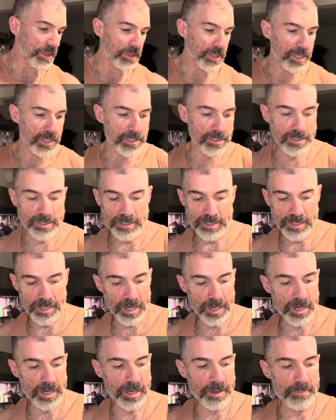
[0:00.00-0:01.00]
then
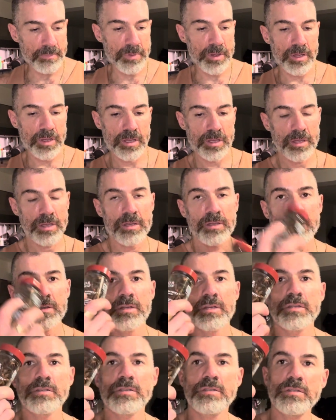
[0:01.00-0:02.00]
some
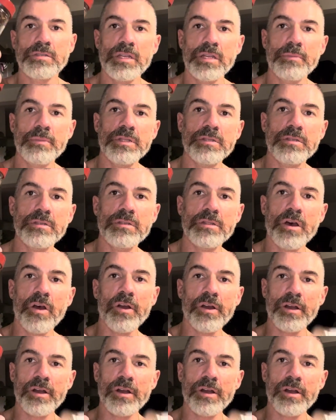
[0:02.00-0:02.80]
cinnamon